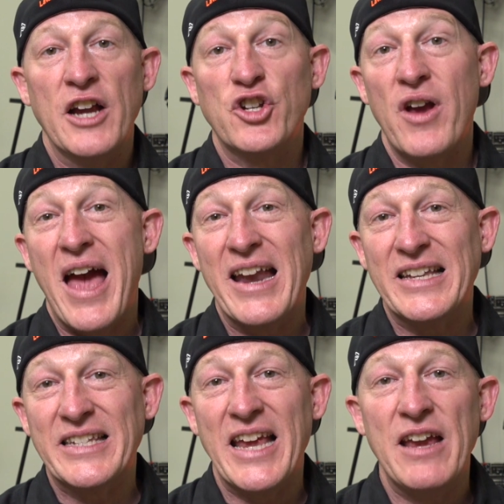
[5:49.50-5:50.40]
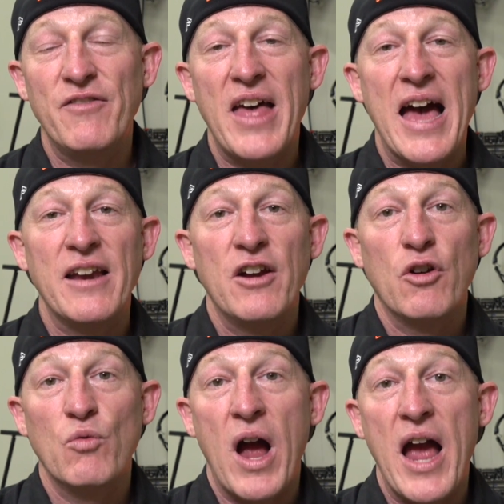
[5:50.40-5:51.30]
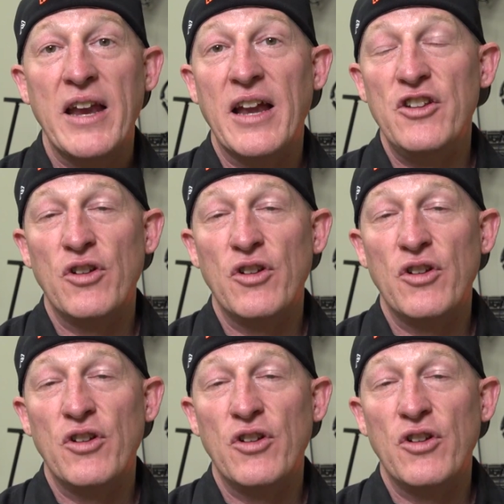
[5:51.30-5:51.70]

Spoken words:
I show you how to save that ride, and